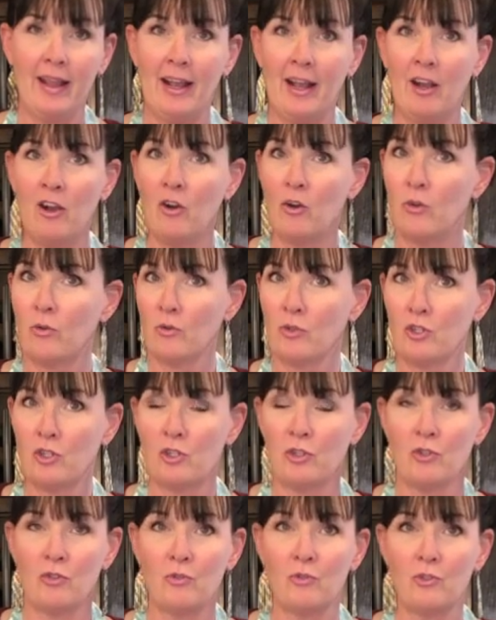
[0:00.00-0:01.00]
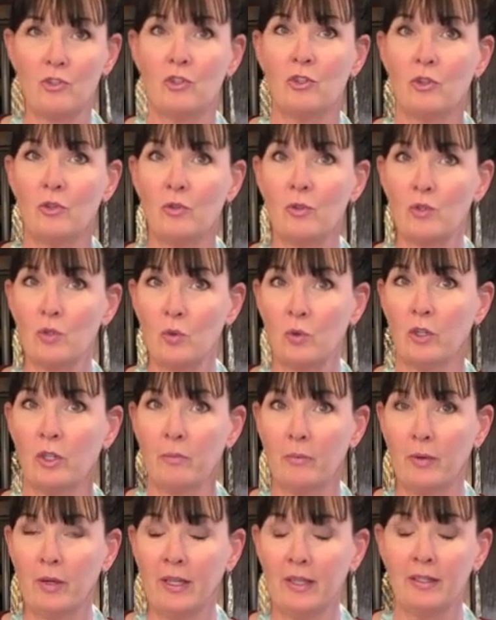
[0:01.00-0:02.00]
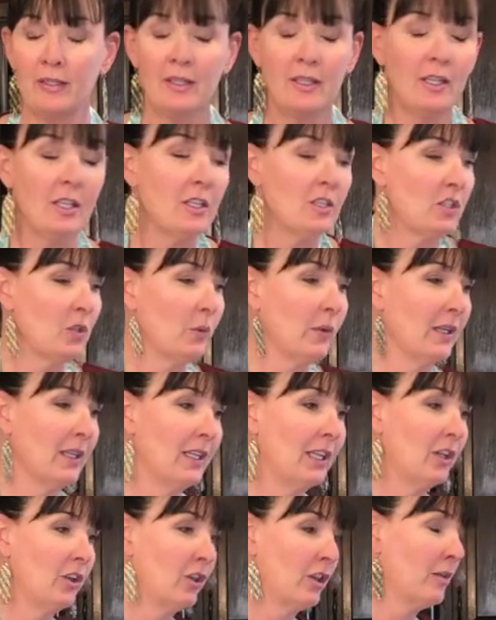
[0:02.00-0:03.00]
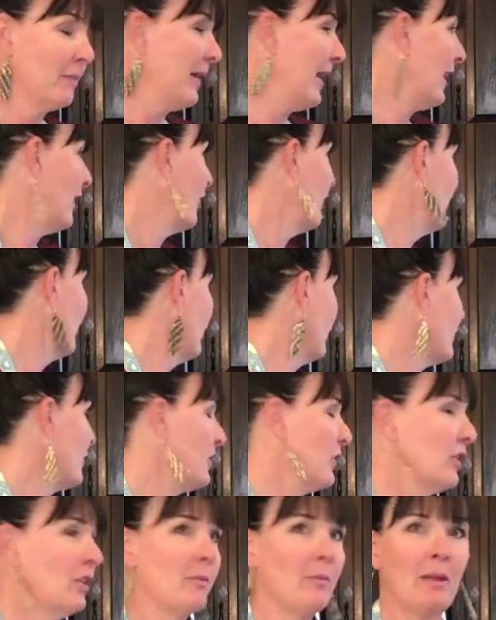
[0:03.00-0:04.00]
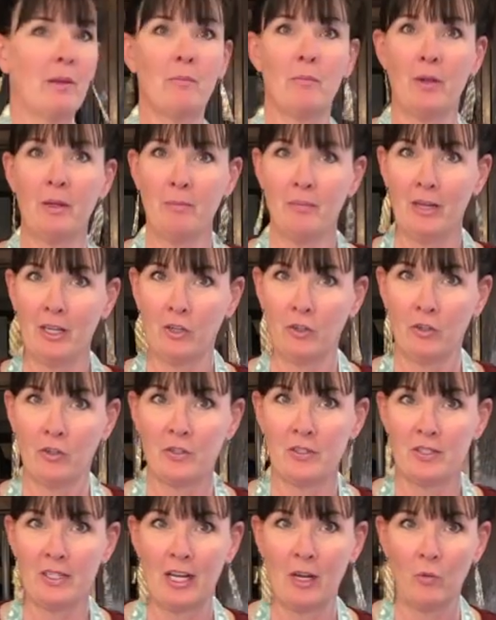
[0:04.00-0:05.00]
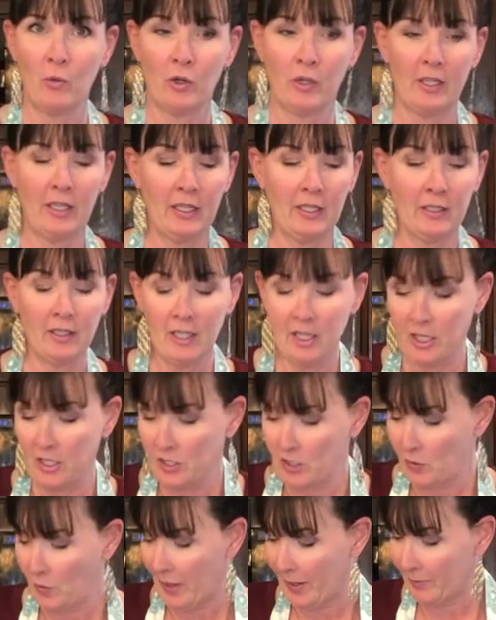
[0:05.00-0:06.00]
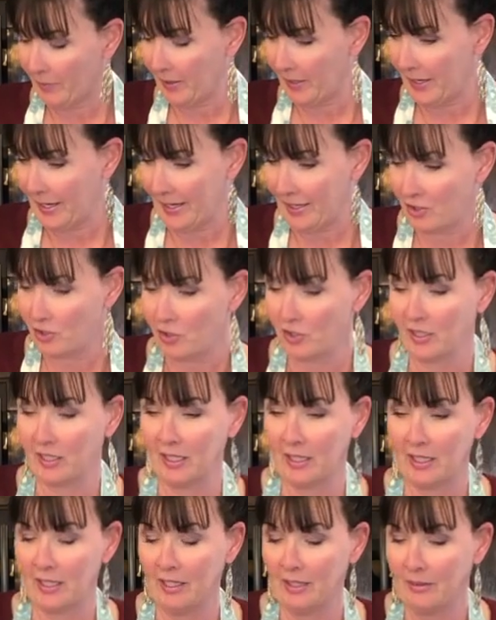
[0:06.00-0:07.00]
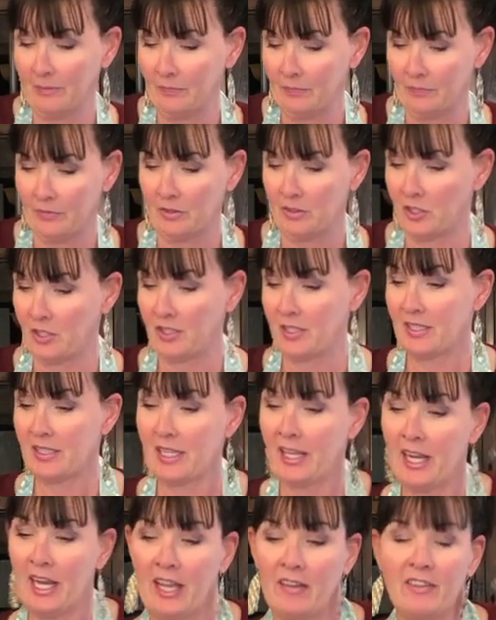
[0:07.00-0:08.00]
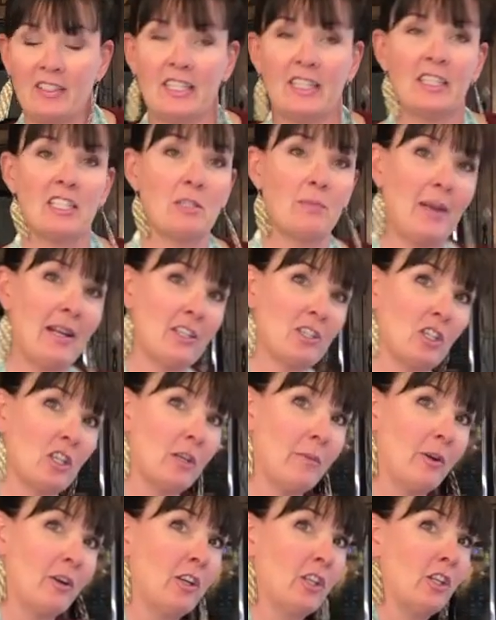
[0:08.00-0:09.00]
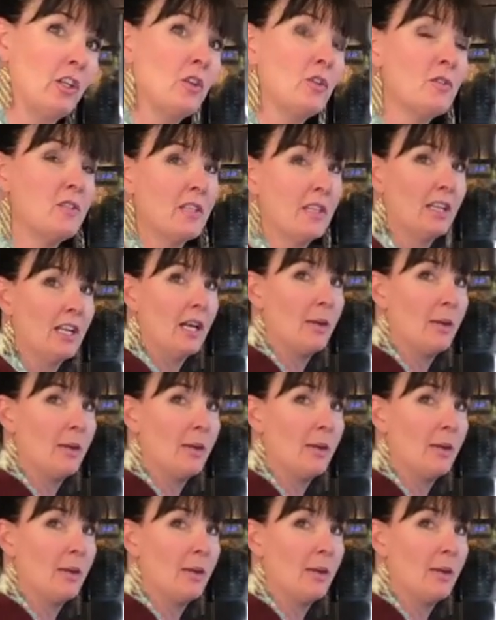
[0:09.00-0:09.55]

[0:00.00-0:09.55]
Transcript: how to do the sorghum bread. So we can hear in the background also that my bread maker is now working. So I'm gonna actually, just since I have it, take the spatula I'm already using and